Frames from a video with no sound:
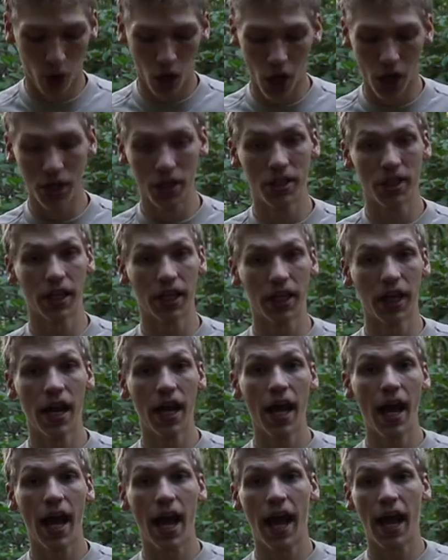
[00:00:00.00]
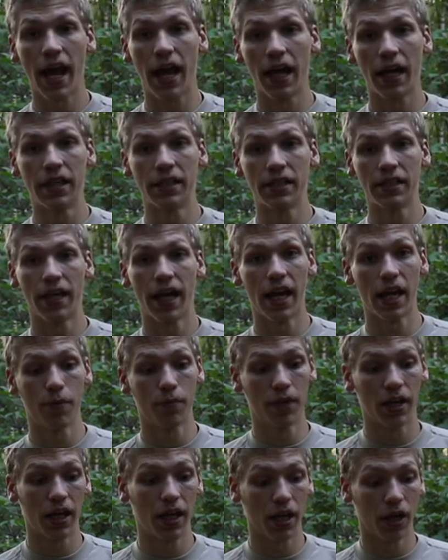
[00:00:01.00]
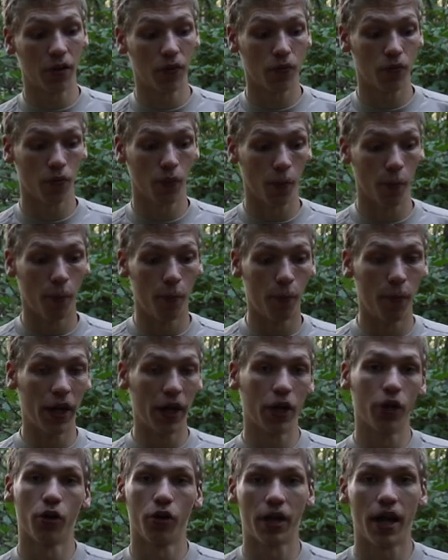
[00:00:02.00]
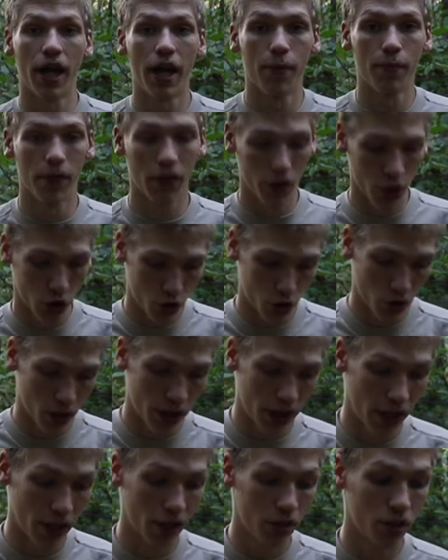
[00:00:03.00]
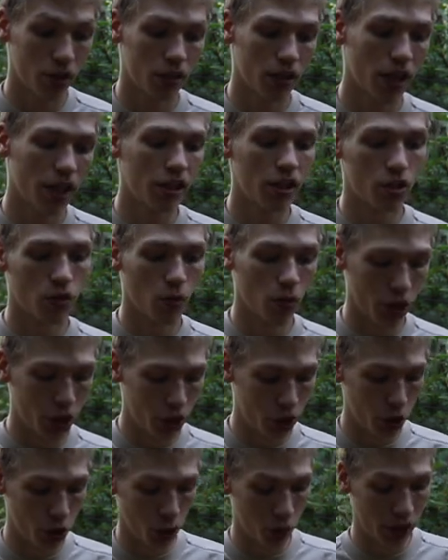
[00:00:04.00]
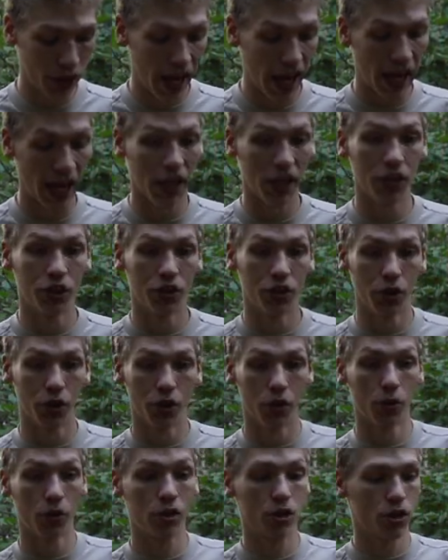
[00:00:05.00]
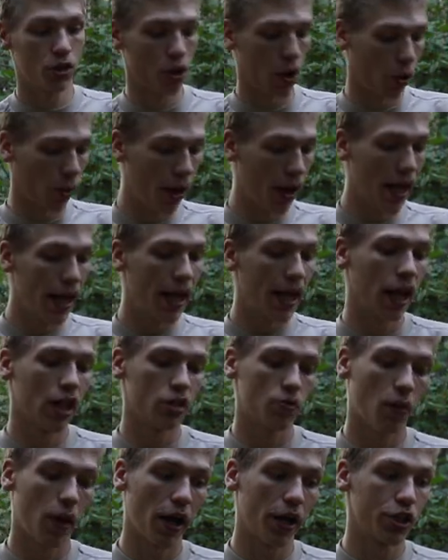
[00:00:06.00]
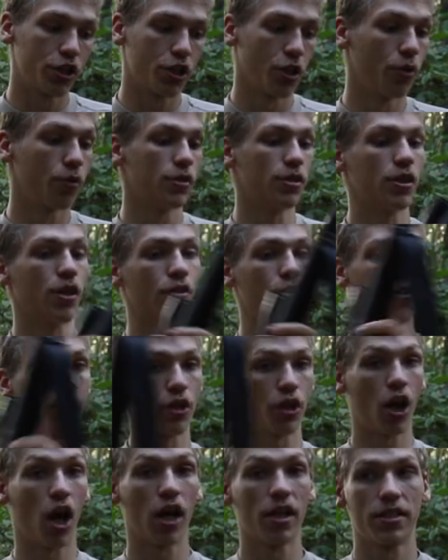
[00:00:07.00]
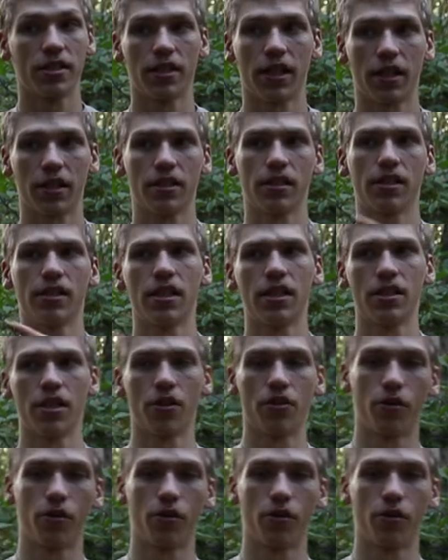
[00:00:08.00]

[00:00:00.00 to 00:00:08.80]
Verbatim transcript: hunting and game getting for bigger game that the, that, that the 22 can't do. So that's why I chose the 30-06. This is a